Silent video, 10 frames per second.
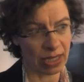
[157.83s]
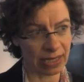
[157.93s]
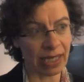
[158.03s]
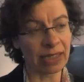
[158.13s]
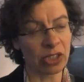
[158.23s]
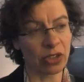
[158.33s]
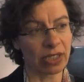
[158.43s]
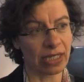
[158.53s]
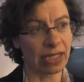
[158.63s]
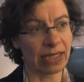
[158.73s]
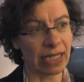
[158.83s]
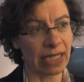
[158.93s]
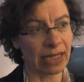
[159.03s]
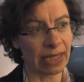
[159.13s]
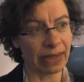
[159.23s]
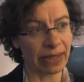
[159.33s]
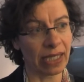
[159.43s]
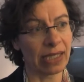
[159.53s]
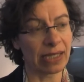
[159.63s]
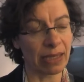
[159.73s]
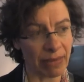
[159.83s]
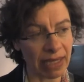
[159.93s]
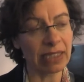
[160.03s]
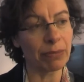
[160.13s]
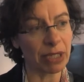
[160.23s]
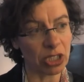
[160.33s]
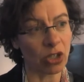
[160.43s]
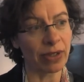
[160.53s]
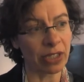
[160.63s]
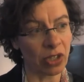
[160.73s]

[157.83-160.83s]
Santos' idea that there is emancipatory